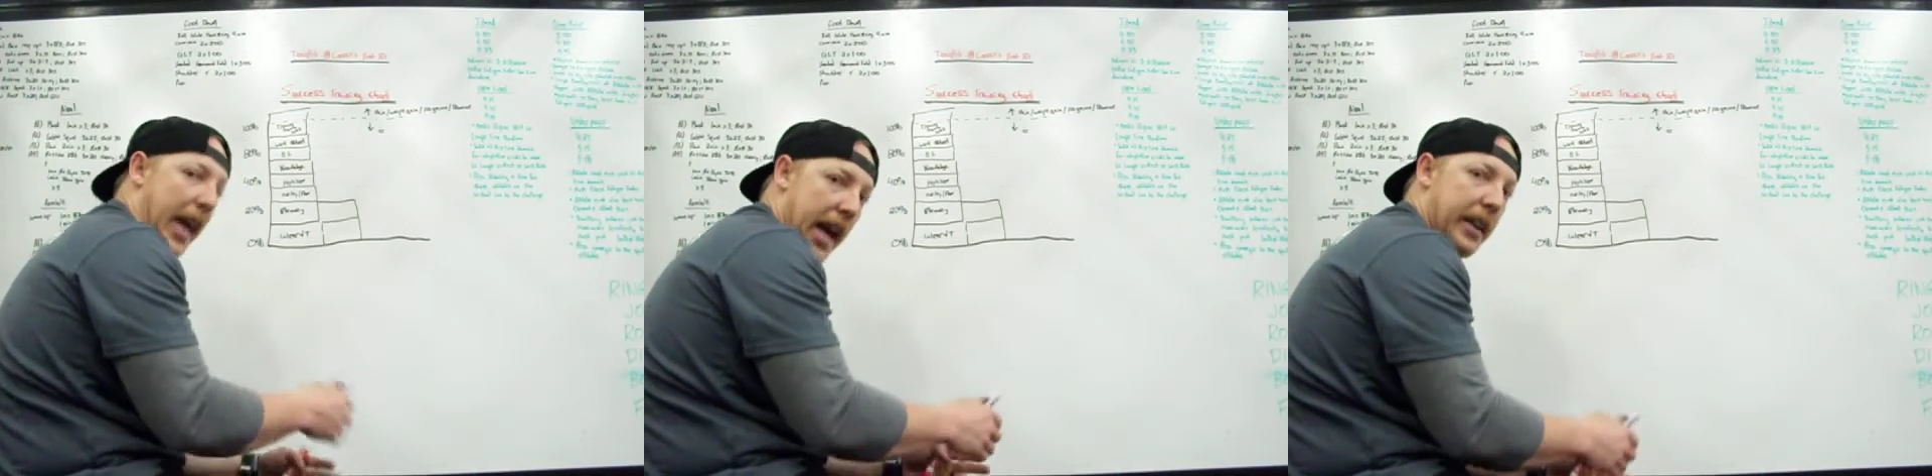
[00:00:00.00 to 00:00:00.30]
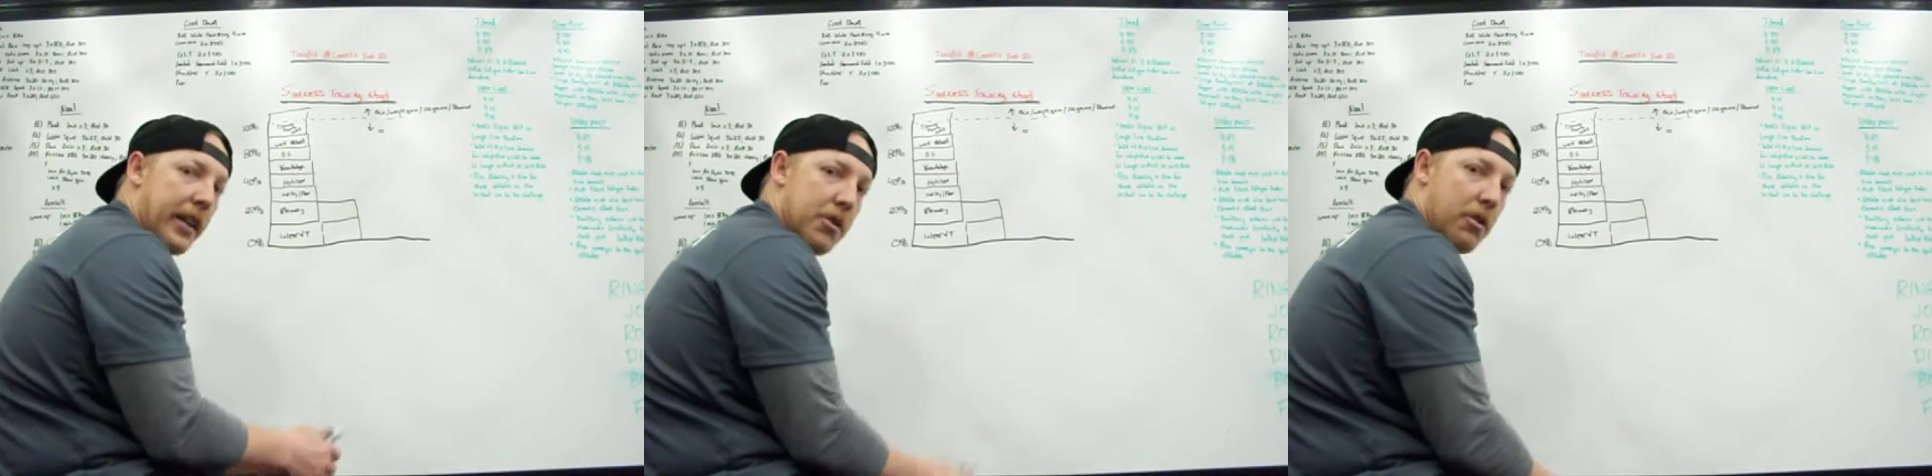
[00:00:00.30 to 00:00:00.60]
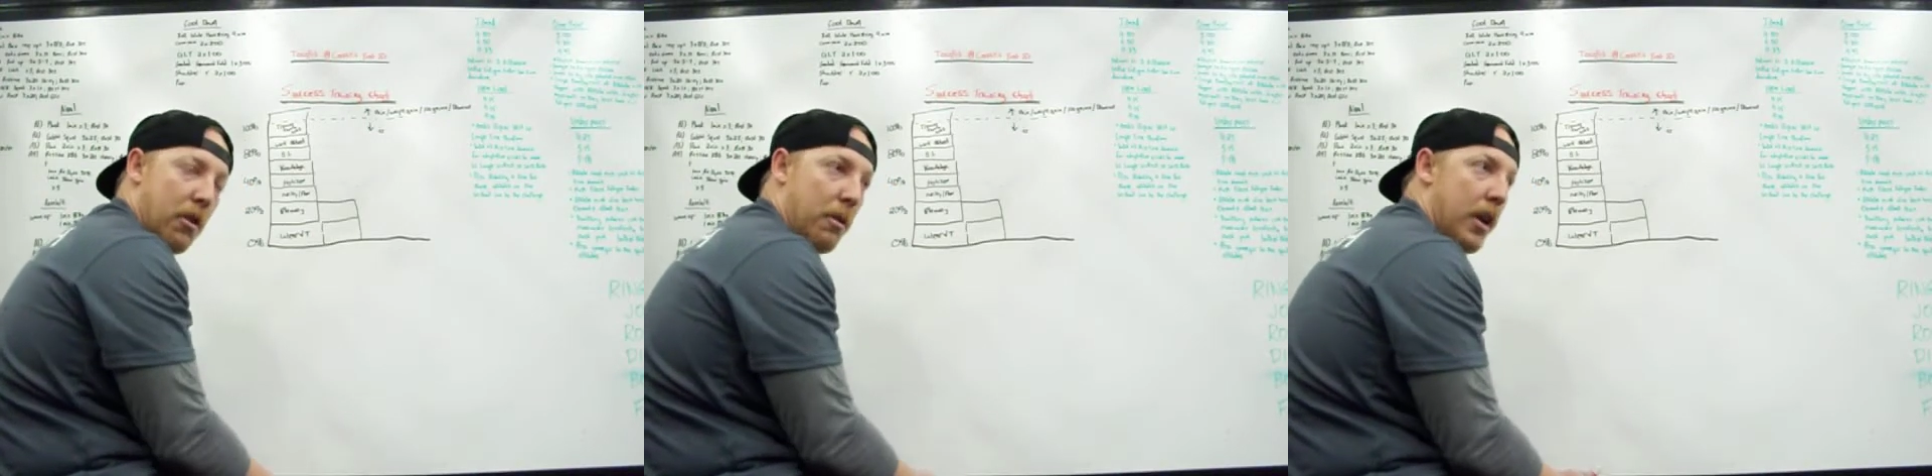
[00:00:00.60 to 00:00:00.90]
can
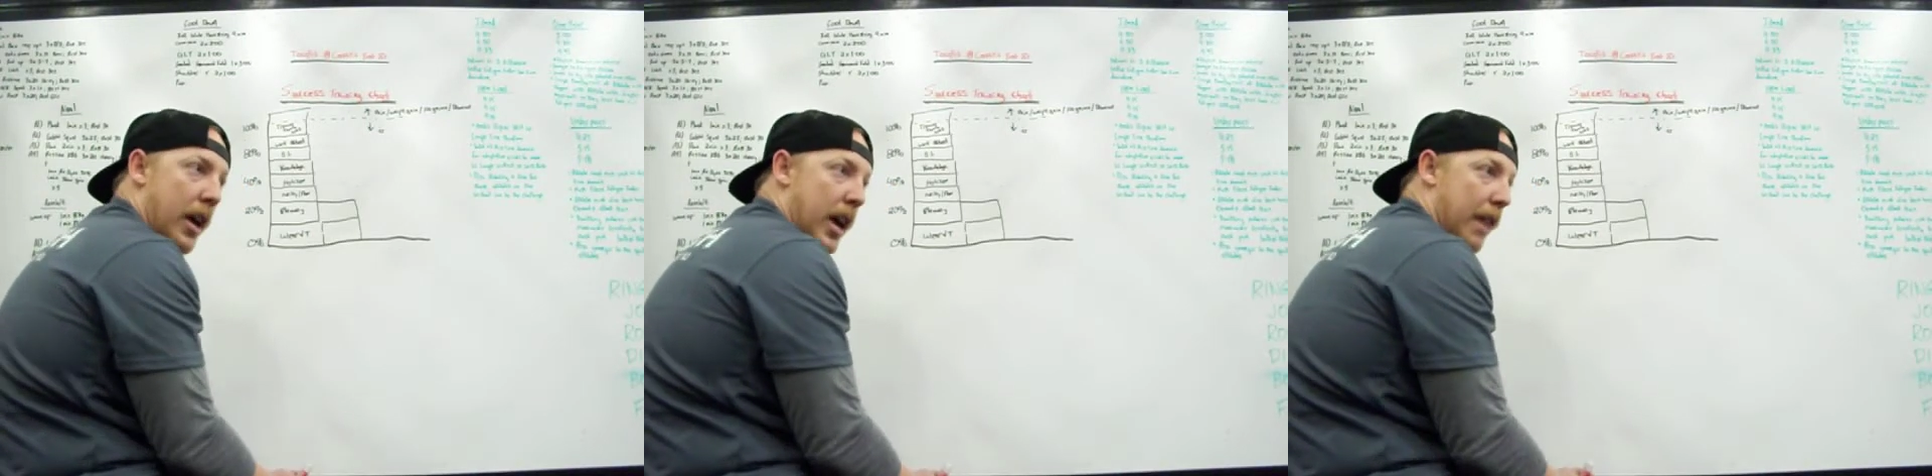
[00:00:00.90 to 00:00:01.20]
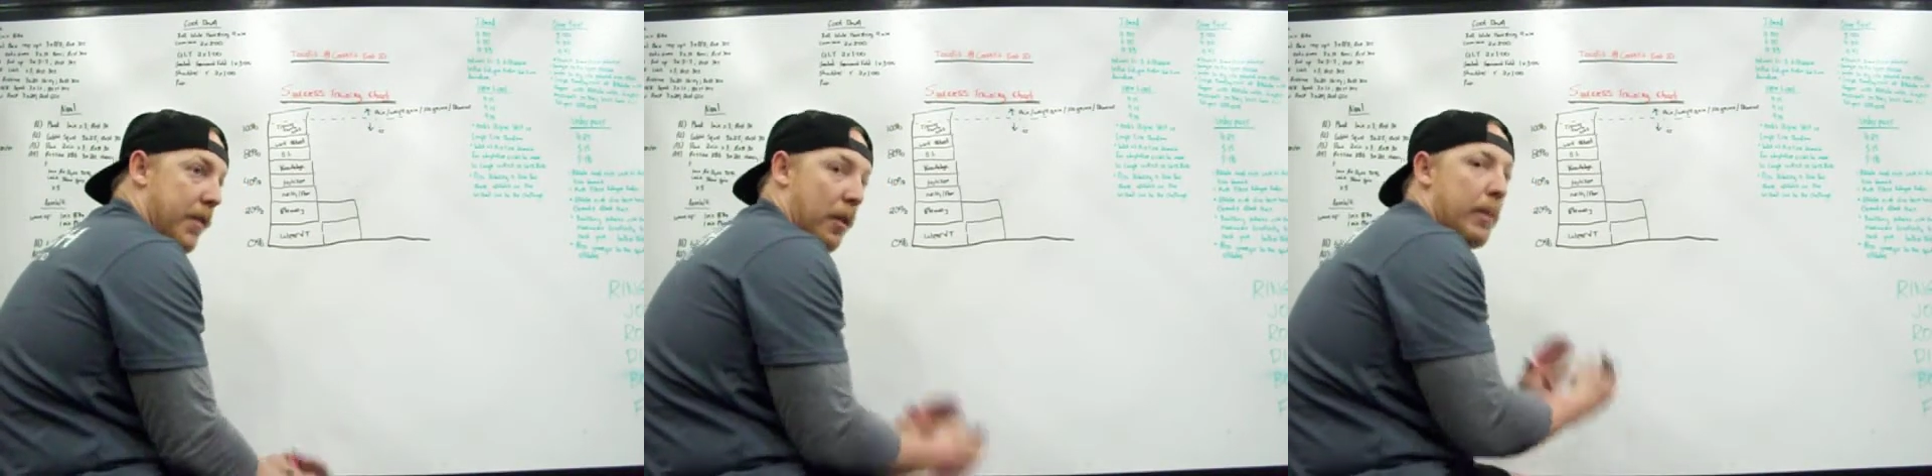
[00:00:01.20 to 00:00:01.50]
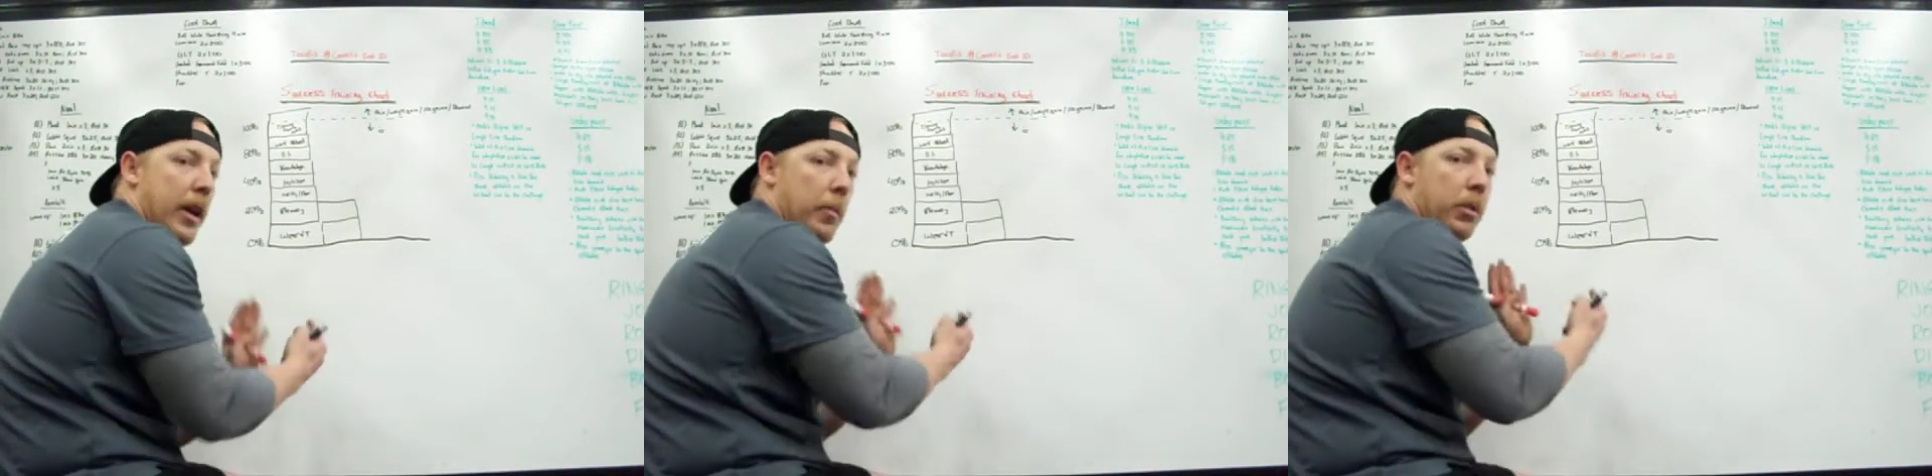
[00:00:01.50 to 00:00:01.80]
control if you're
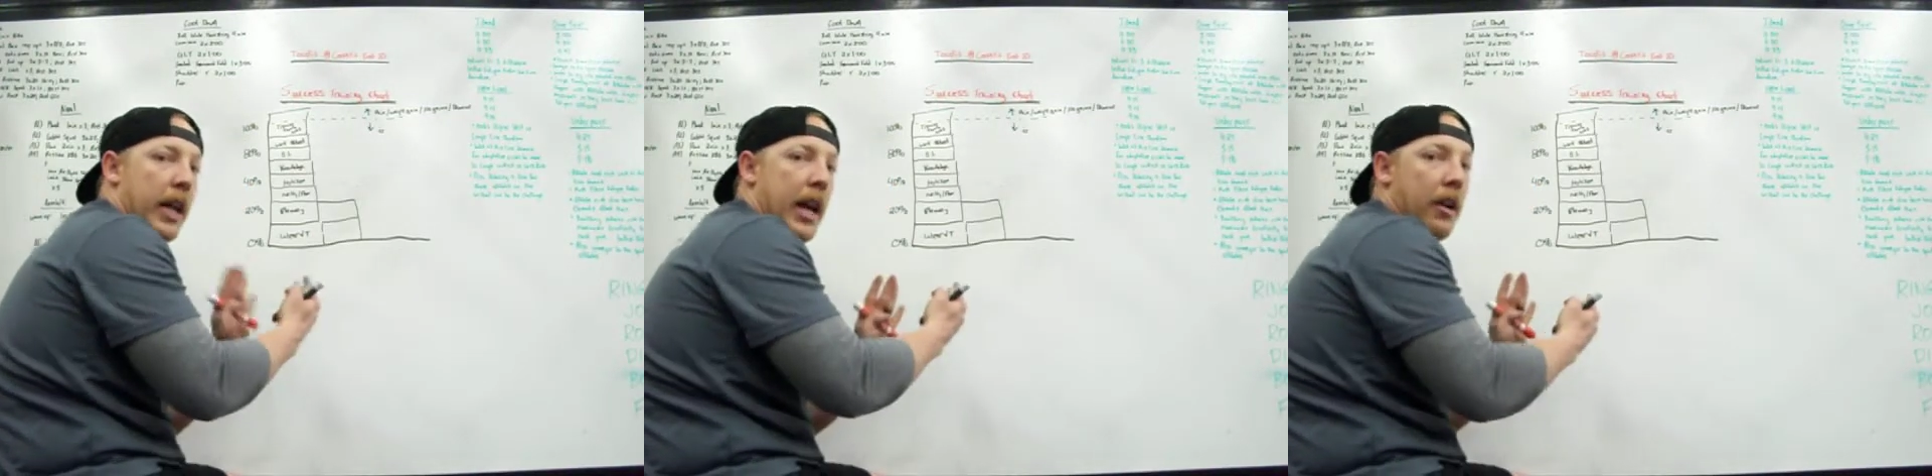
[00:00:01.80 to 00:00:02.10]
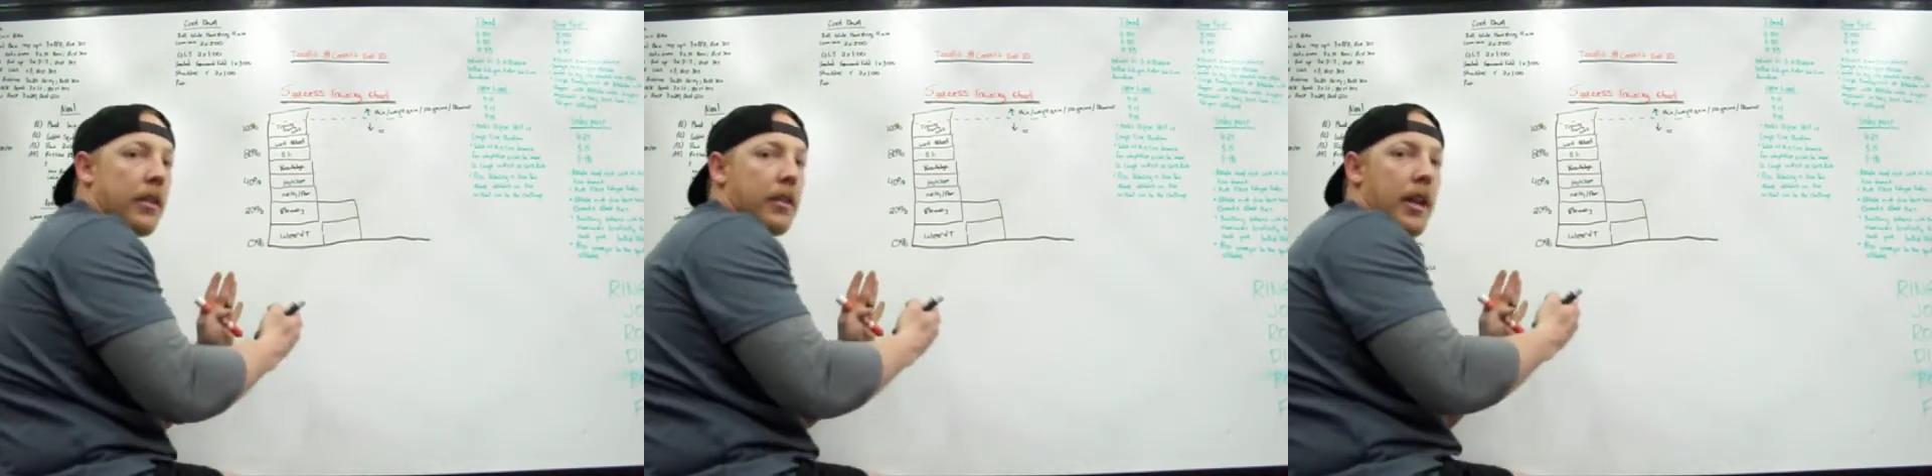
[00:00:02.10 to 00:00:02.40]
a better planner.